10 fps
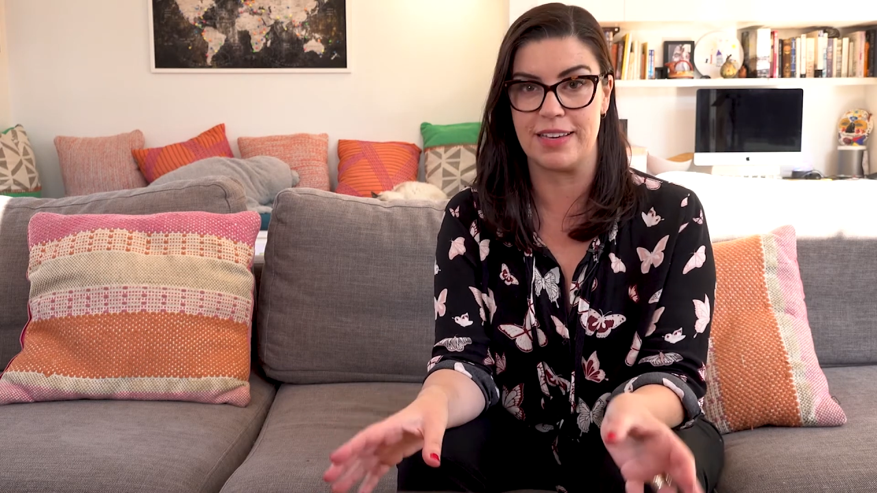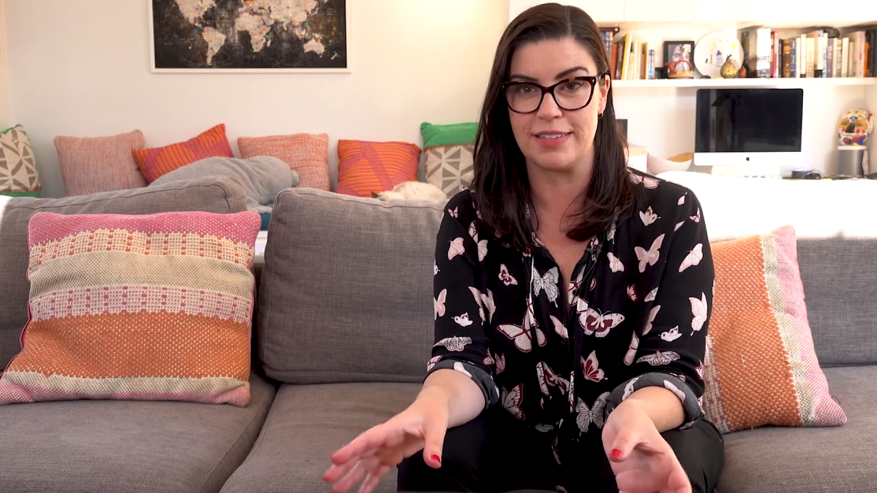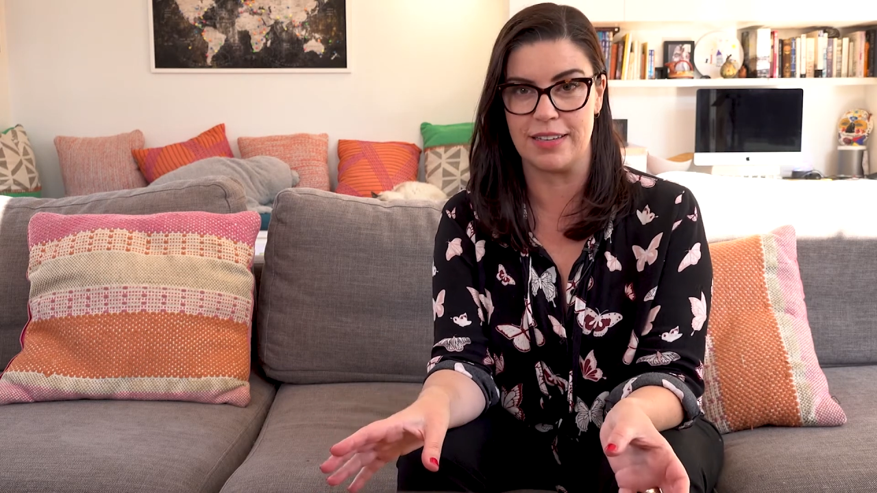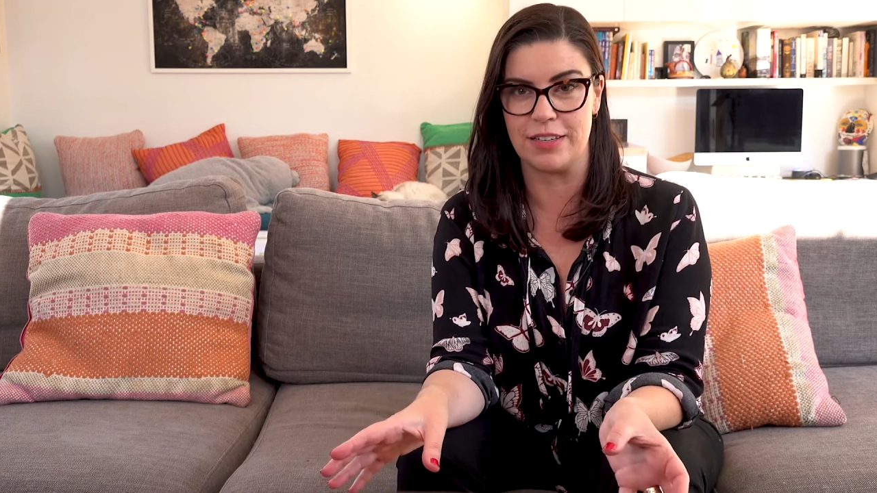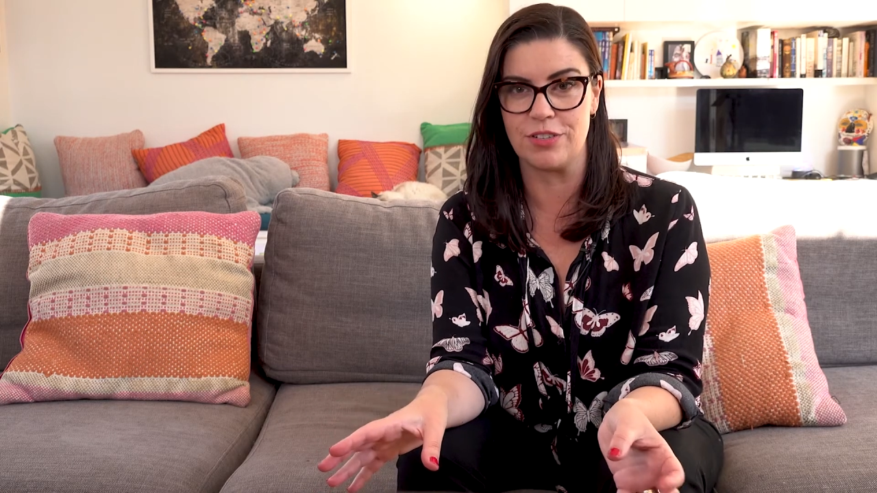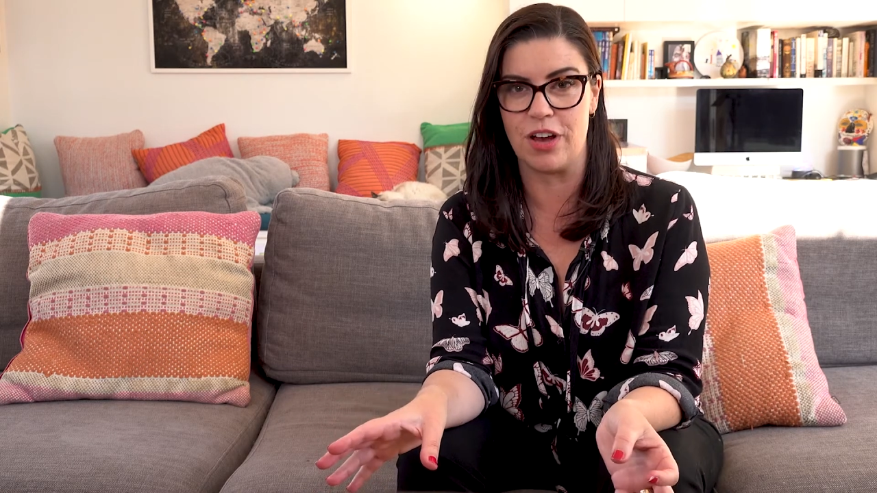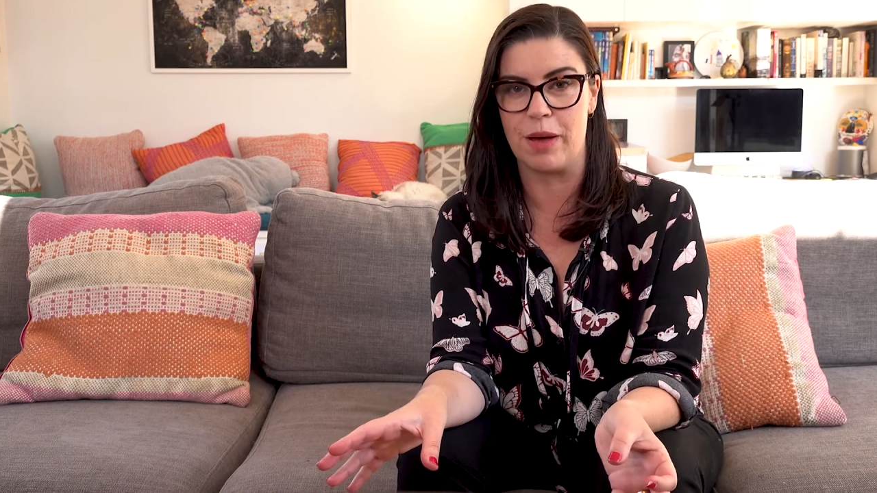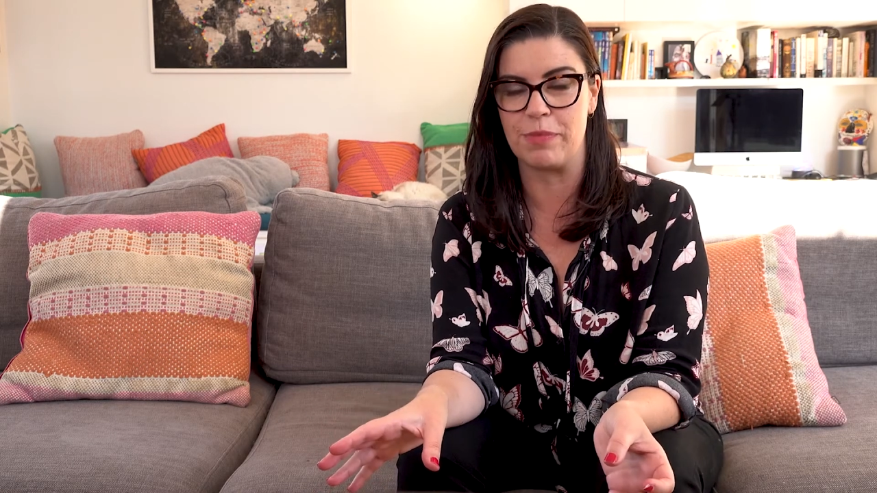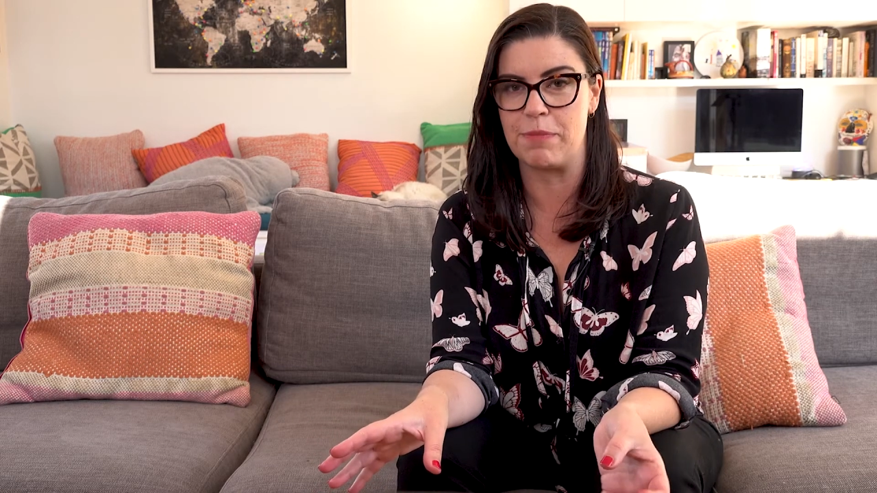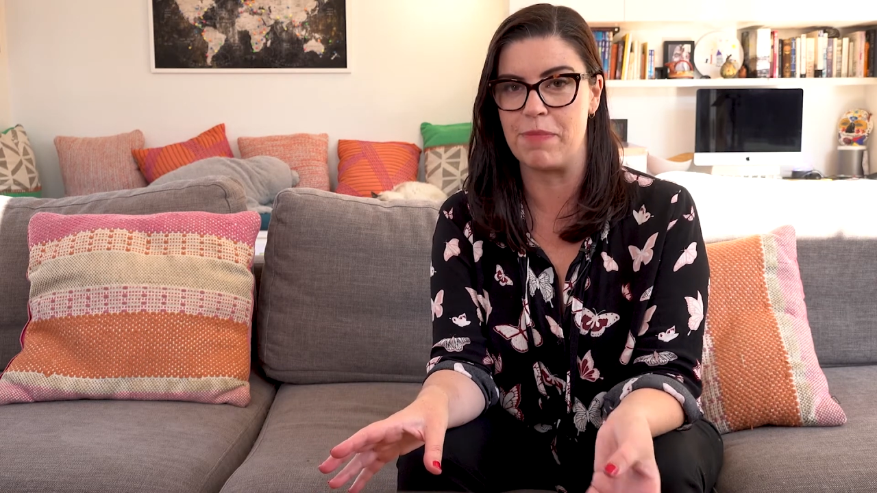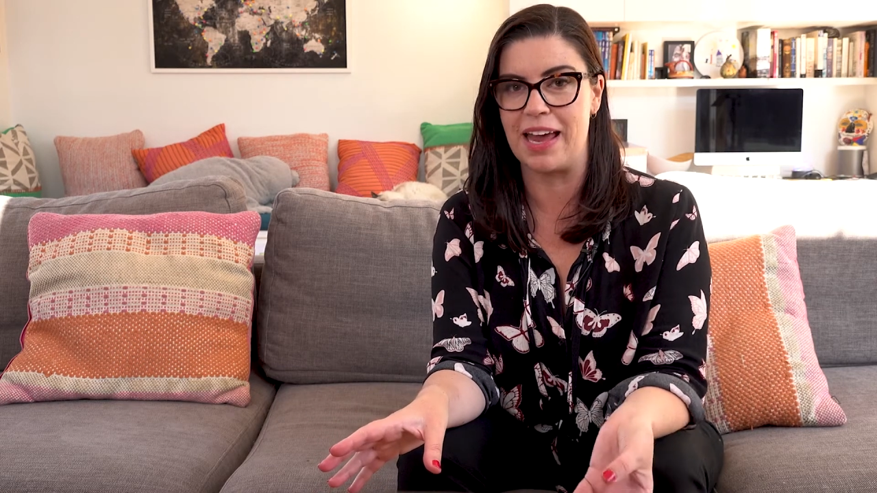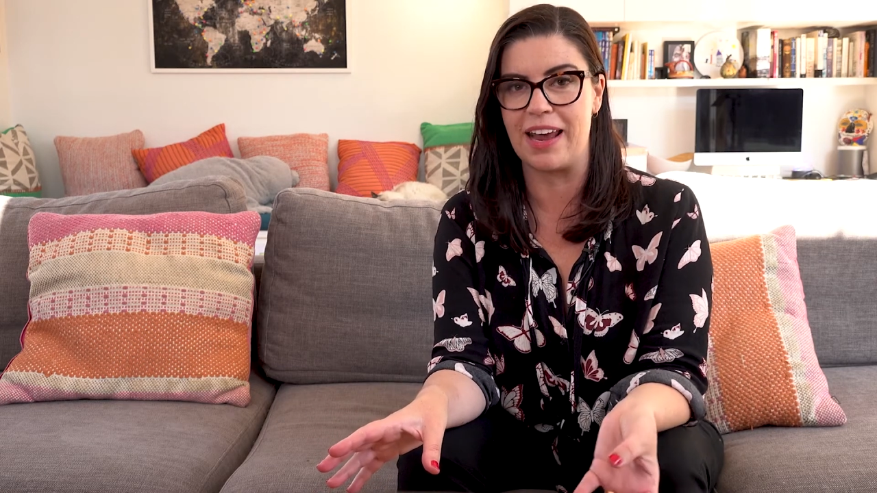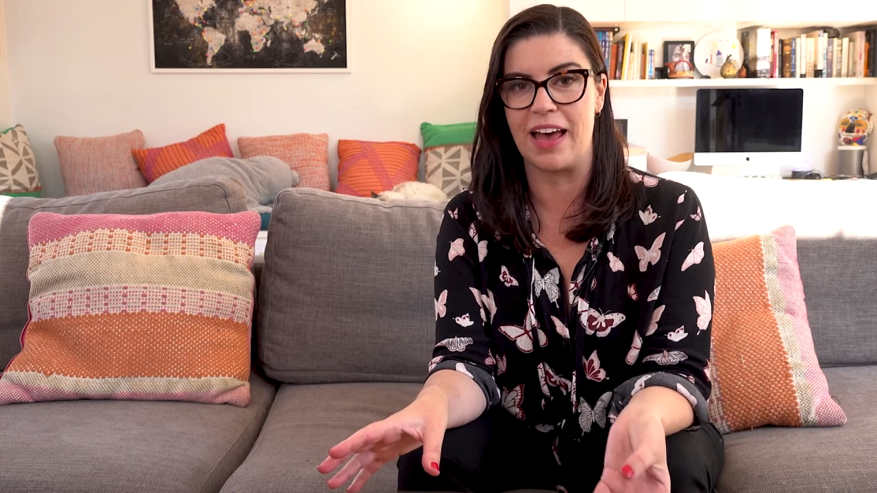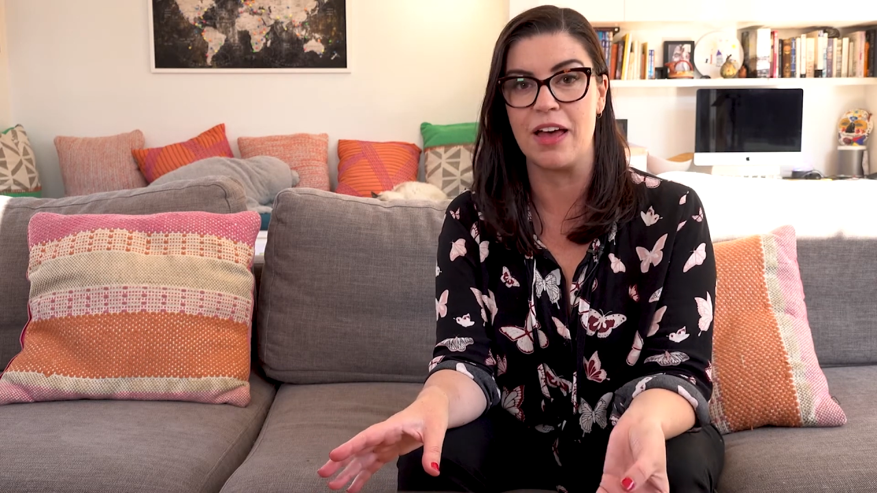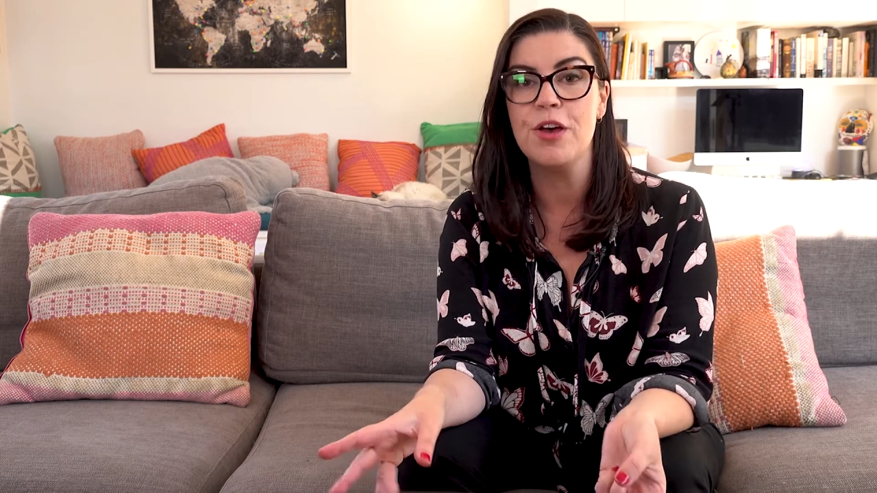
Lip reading: these in a timely manner.